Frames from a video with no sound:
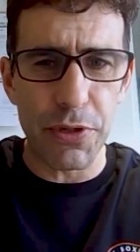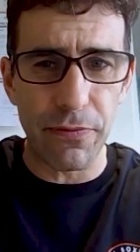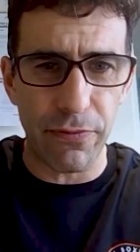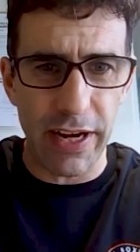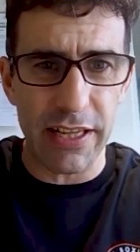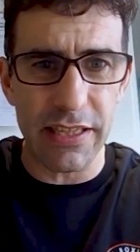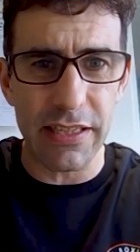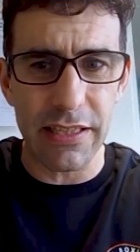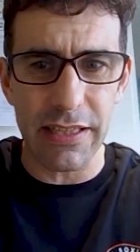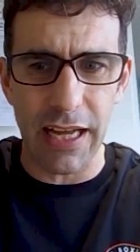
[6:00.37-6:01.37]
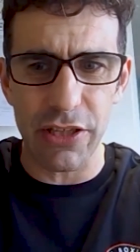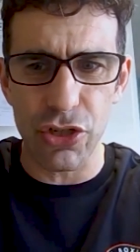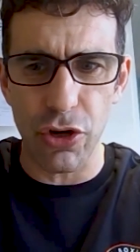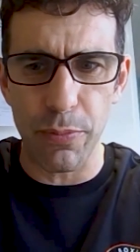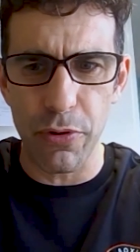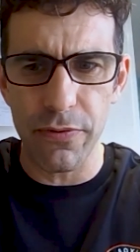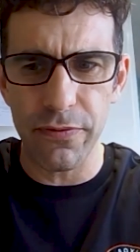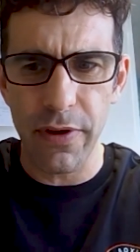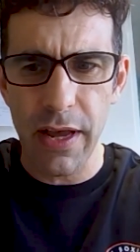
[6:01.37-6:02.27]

of friends start to drop off.